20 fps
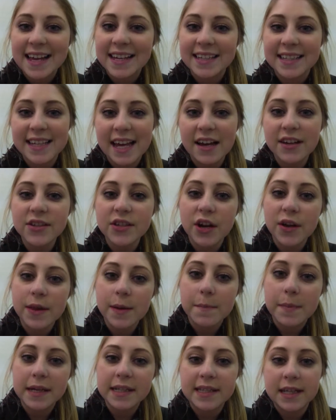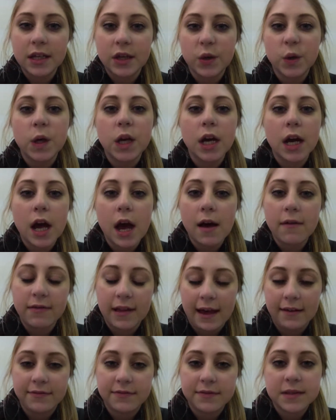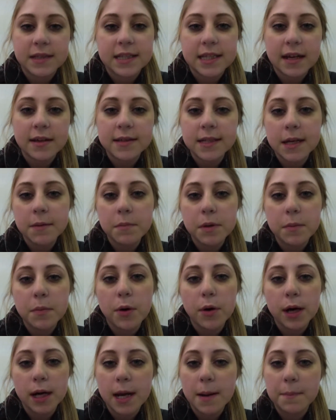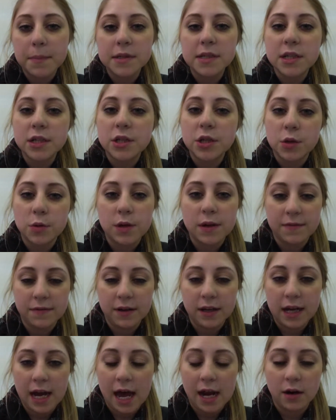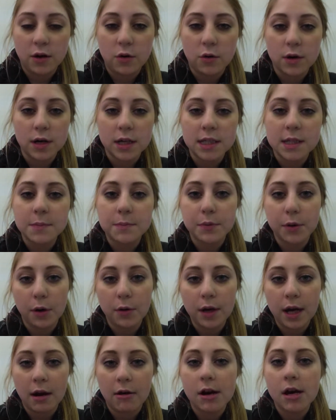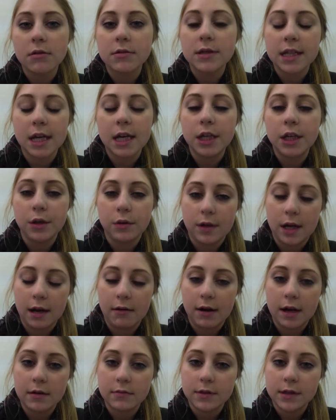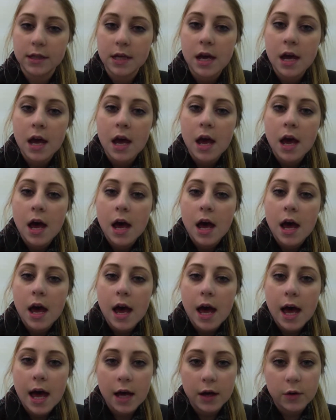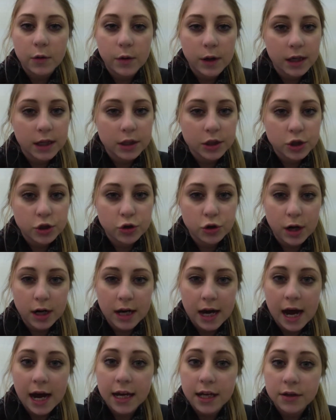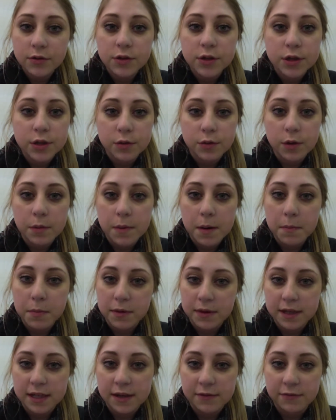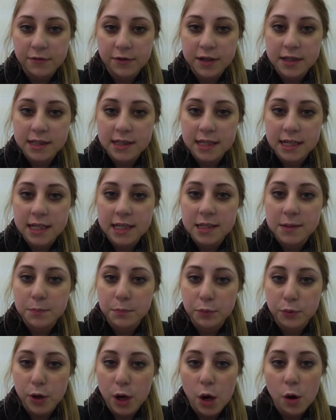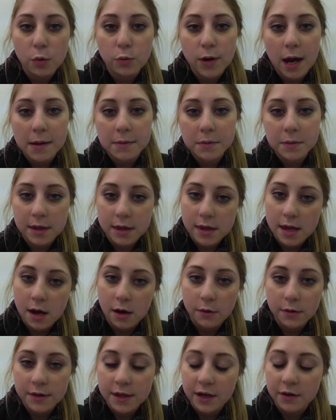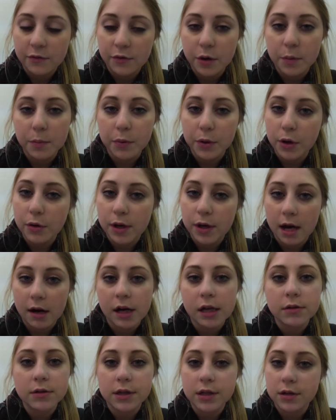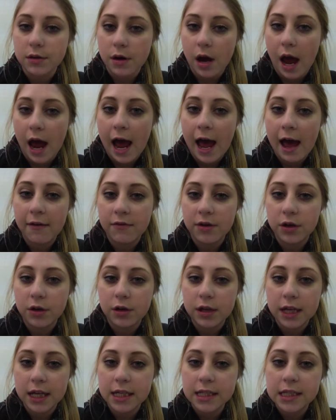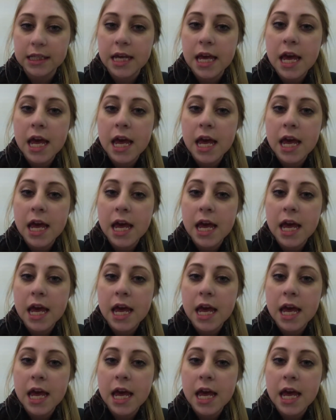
Cells are the basic unit of life. Cells can be broken up into two different categories, prokaryotes and eukaryotes. A quick trick I use to remember the difference is pro rhymes with no, therefore prokaryotes do not have a nucleus.